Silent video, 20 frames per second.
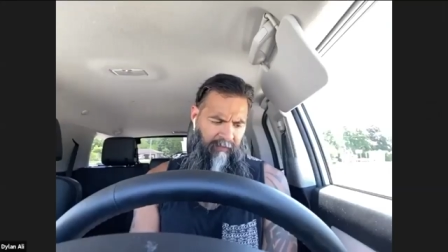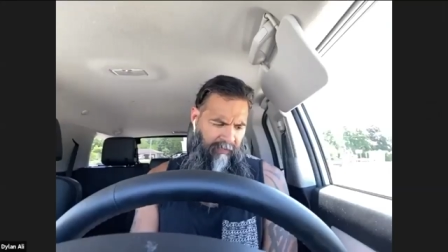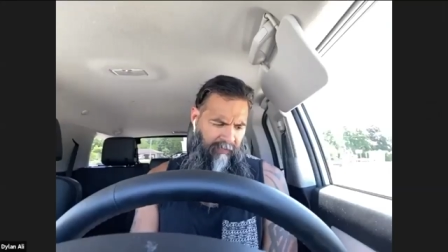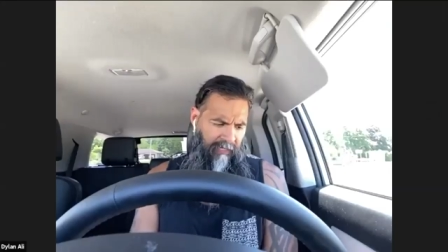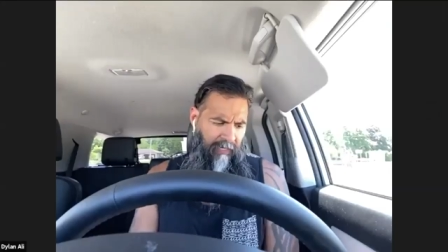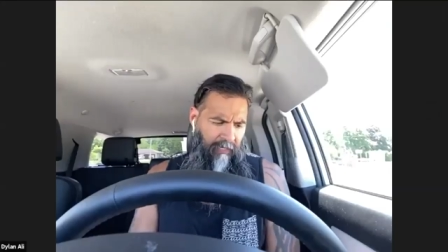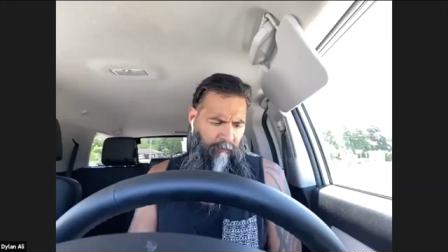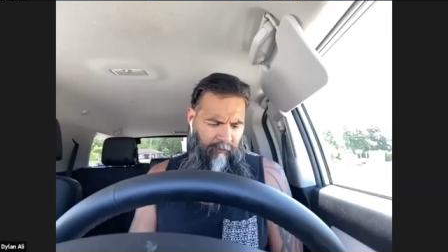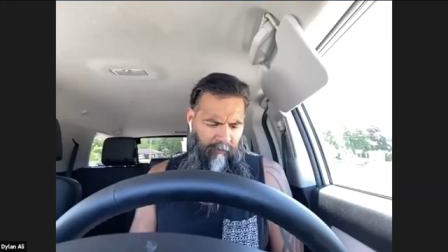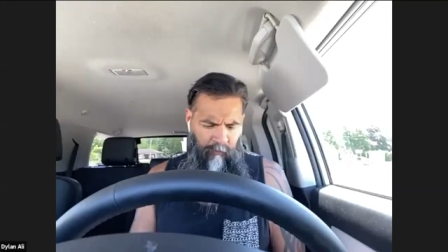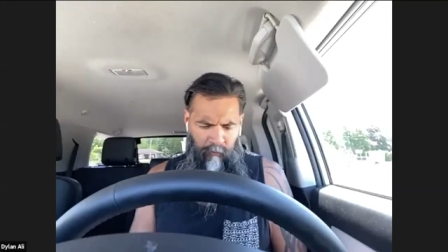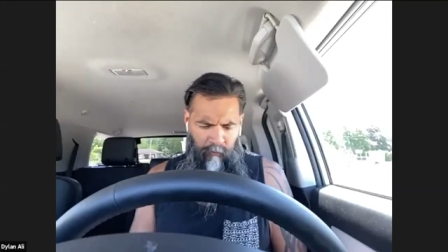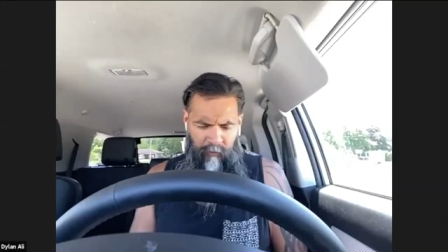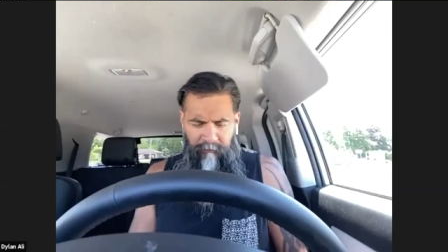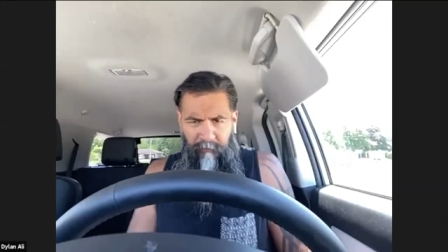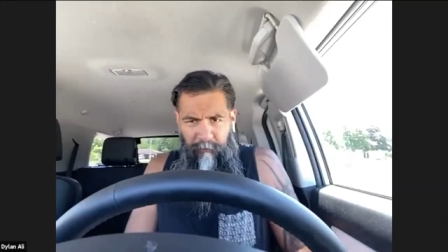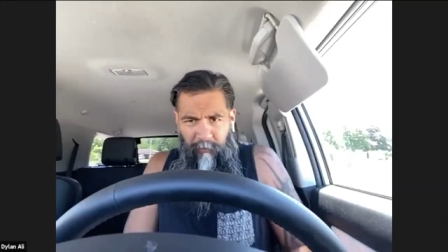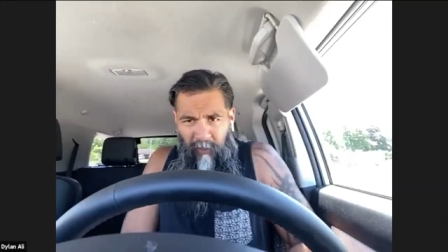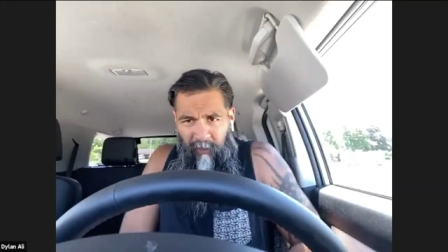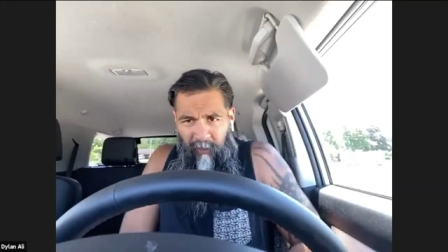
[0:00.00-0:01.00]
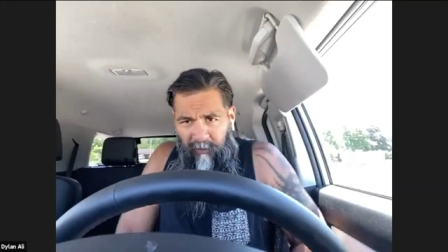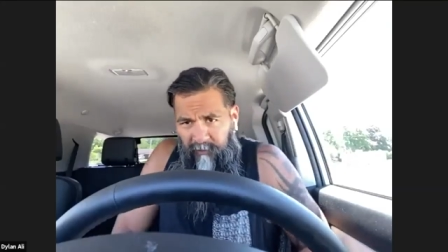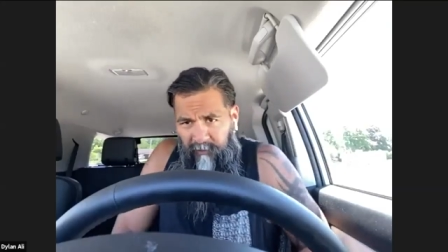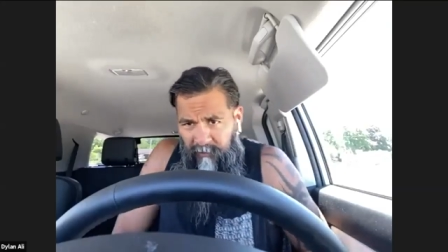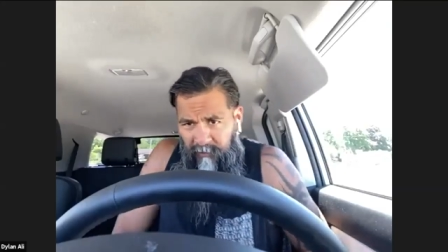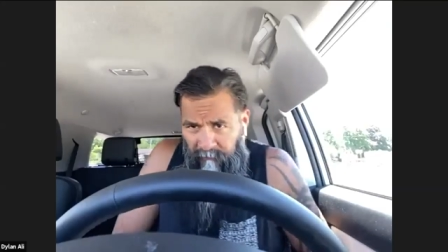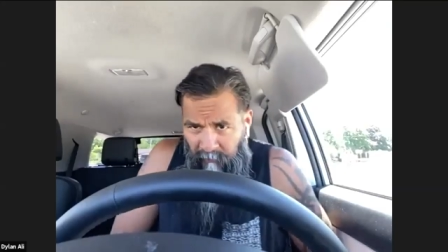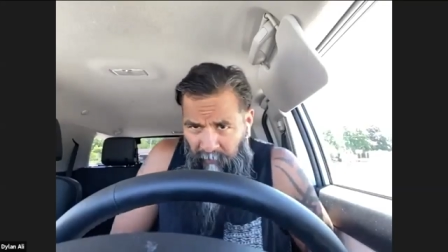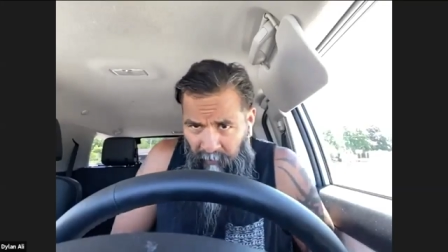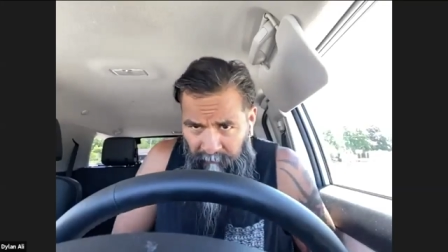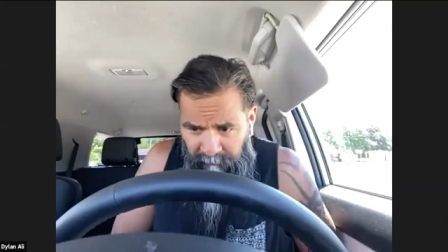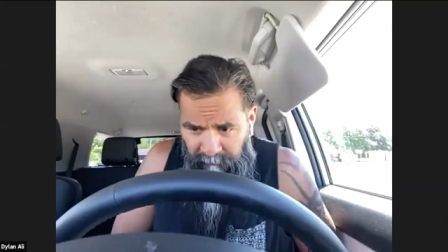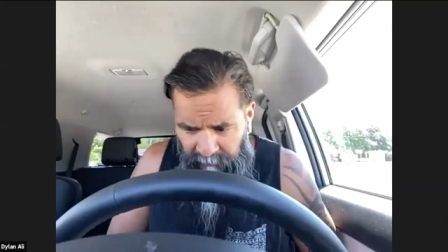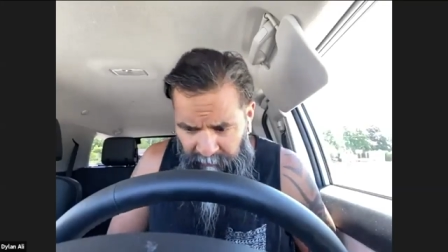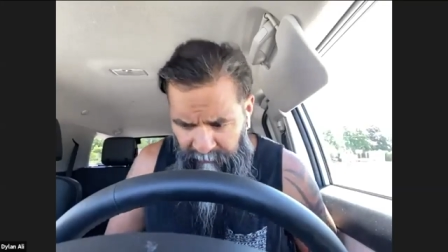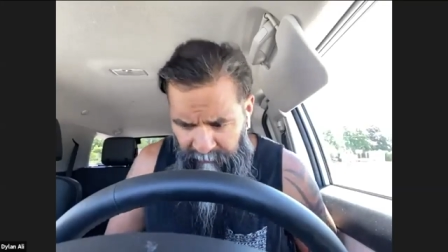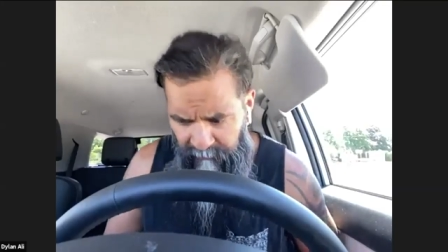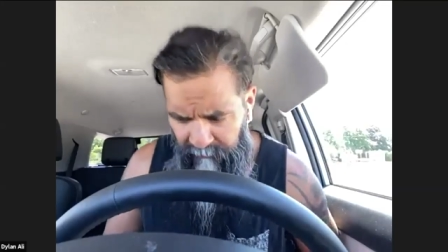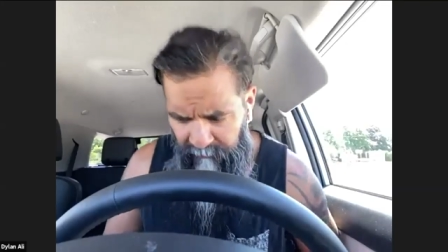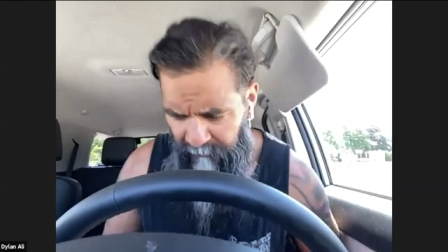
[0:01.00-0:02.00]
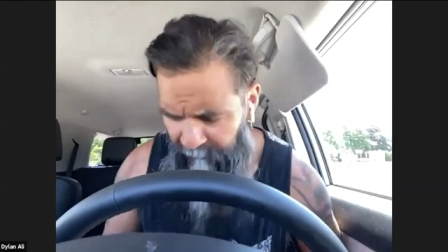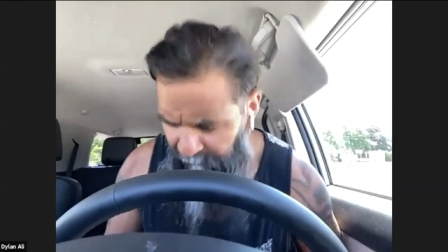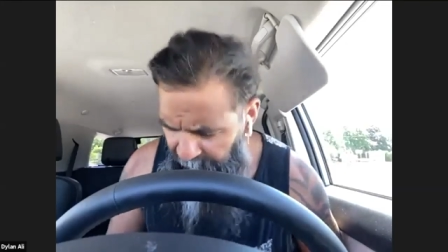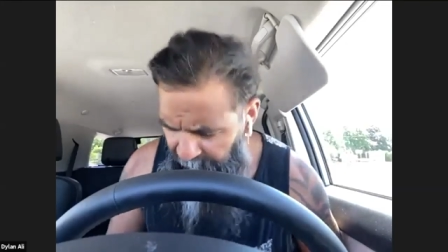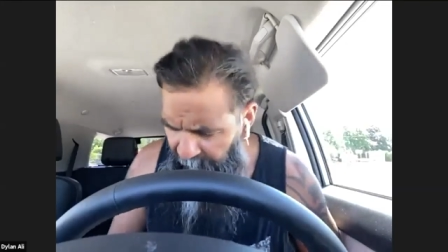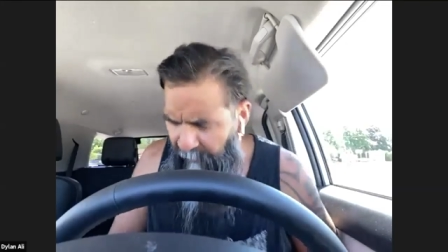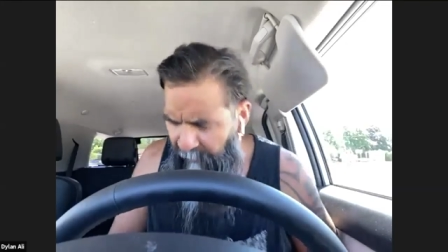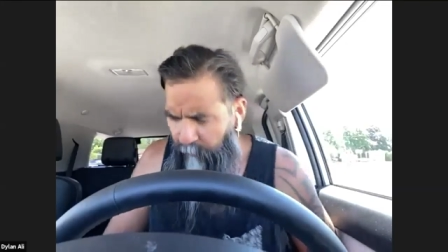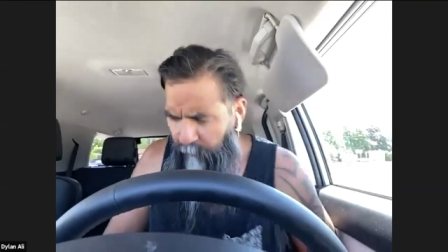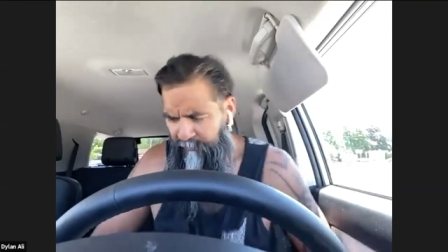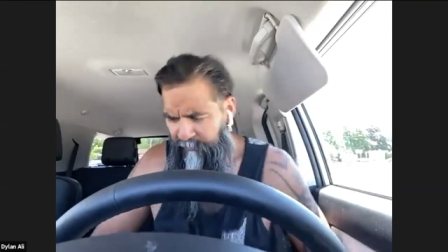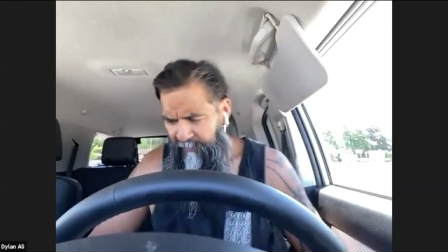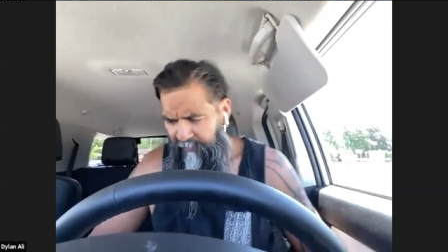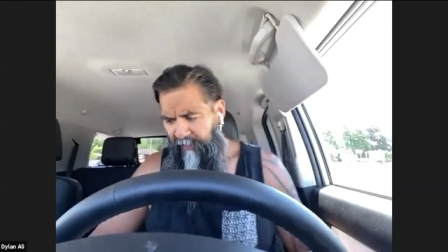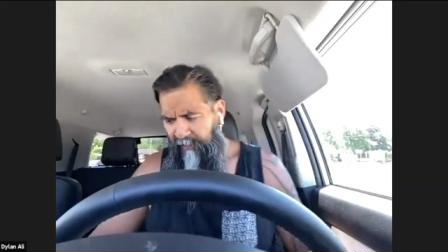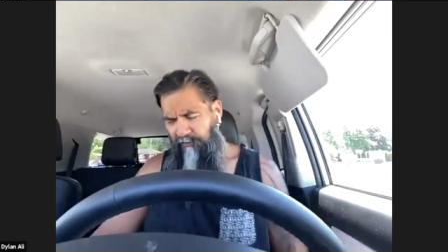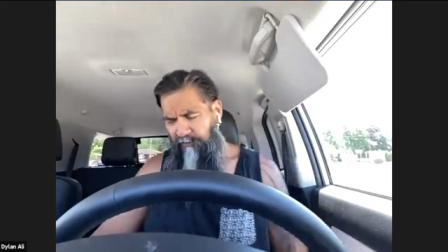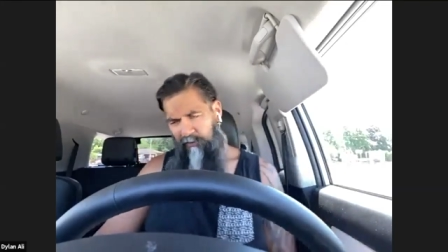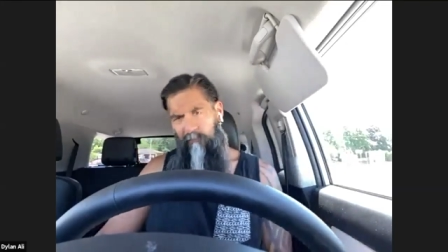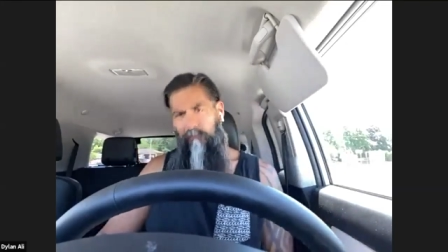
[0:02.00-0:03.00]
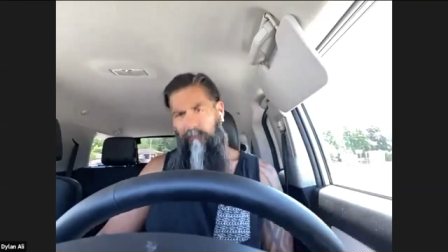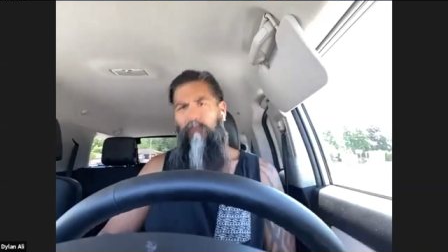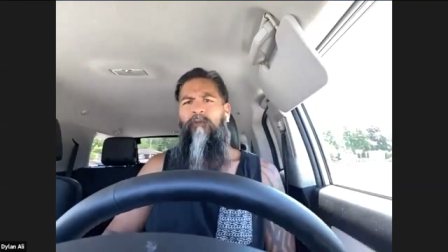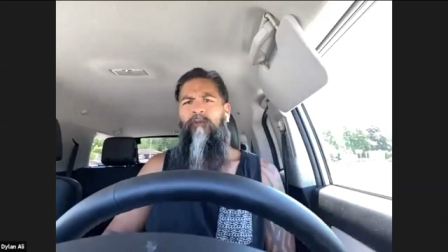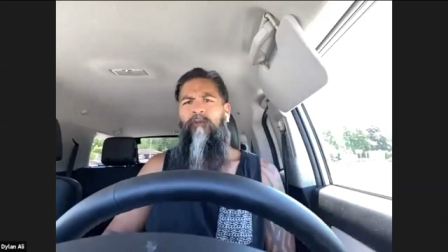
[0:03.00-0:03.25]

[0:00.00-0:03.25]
I was one of the parties involved in the incident and I was asked to move.